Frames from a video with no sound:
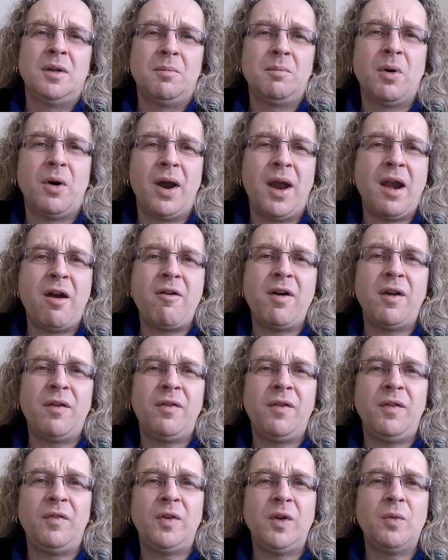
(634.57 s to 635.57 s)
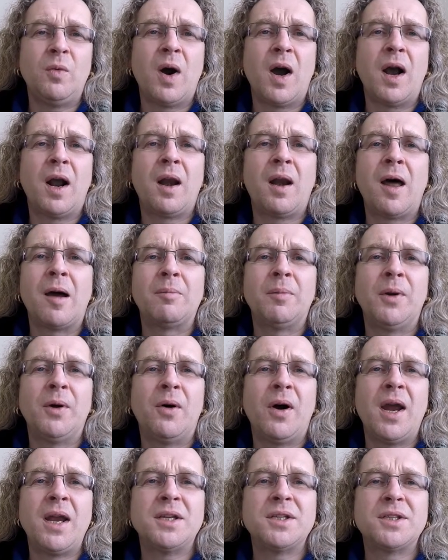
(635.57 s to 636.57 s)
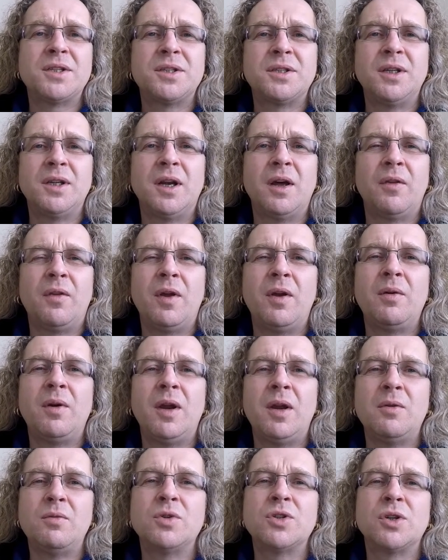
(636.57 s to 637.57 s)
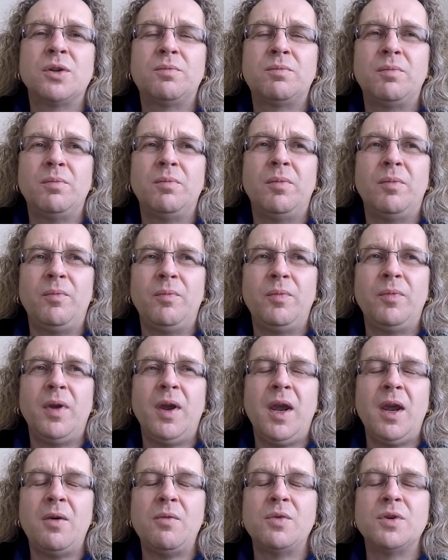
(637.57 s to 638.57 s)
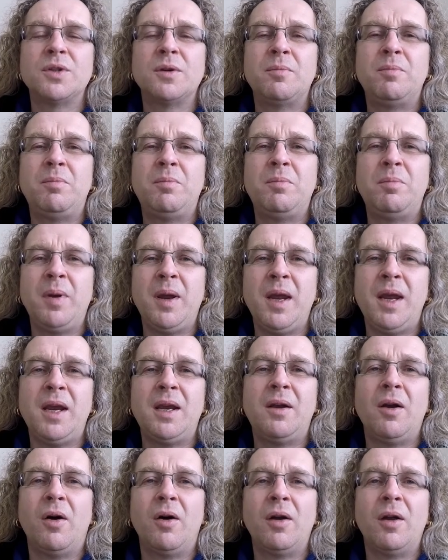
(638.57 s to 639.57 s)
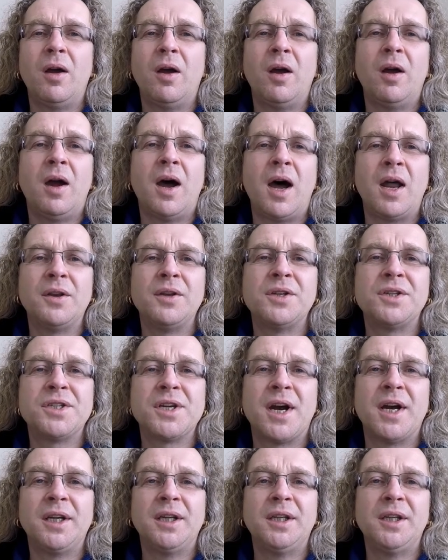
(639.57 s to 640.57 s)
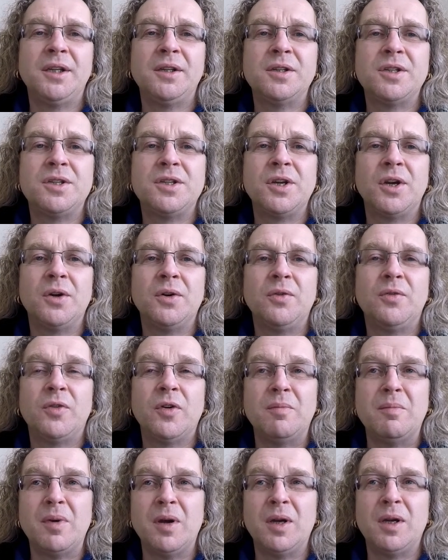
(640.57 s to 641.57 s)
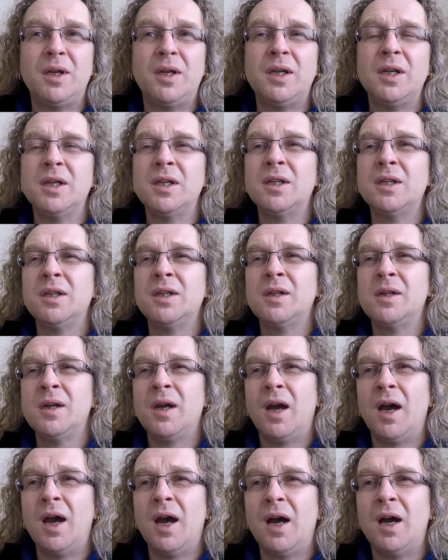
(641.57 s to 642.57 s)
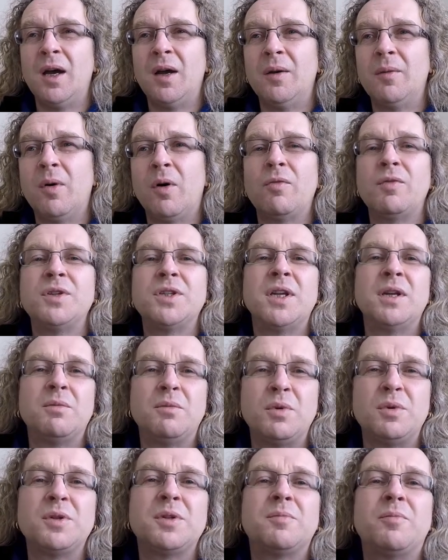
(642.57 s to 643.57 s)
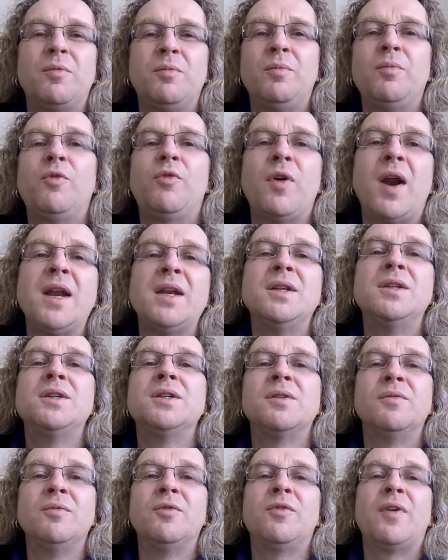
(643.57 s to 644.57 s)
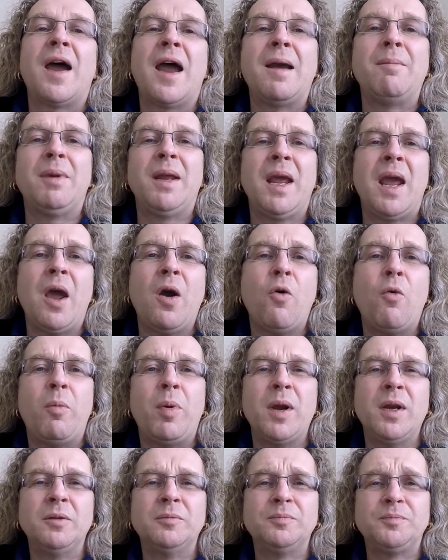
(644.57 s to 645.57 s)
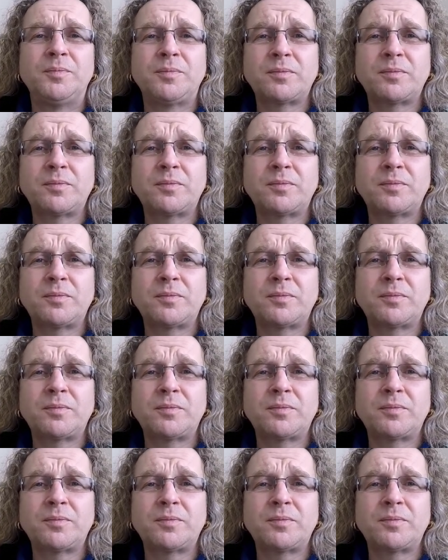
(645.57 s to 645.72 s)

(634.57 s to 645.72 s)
my Area 51 club nights, you know, it was a big undertaking to do for me. Obviously it was friends and family helping.